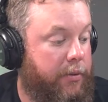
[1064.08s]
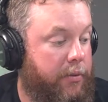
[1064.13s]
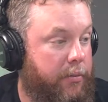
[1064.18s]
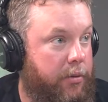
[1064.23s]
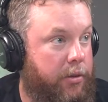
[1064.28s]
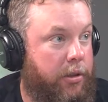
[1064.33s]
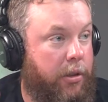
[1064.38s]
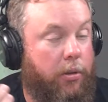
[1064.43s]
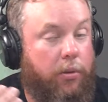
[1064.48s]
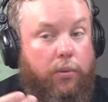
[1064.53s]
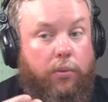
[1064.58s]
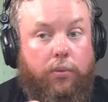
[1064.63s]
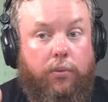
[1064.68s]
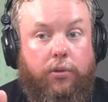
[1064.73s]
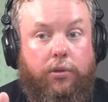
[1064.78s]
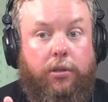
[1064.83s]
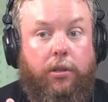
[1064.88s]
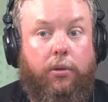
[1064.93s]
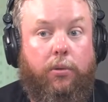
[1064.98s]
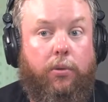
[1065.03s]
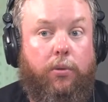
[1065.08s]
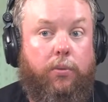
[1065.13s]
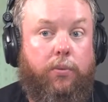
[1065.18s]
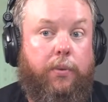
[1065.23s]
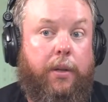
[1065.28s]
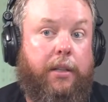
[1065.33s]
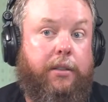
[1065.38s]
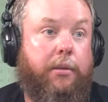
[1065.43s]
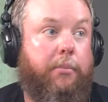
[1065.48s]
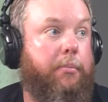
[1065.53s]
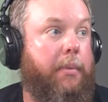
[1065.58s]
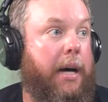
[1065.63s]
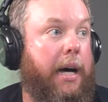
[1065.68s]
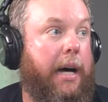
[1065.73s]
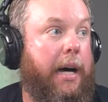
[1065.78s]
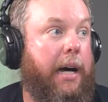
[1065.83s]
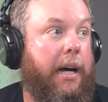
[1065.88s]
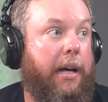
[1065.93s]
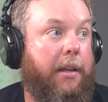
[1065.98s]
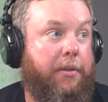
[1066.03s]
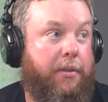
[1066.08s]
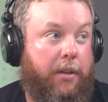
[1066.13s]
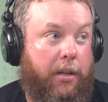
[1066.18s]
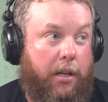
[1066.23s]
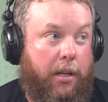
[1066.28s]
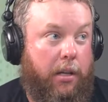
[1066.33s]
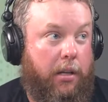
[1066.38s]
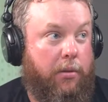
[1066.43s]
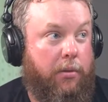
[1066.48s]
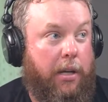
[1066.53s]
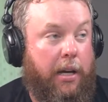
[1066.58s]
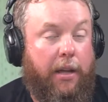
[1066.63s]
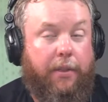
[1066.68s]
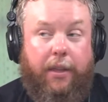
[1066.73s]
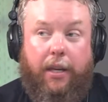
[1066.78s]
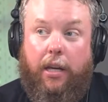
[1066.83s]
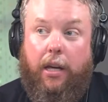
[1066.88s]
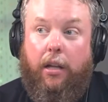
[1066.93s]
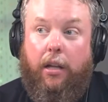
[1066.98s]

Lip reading: Okay, so that's a buy. I think. Yeah. Oh yeah, I think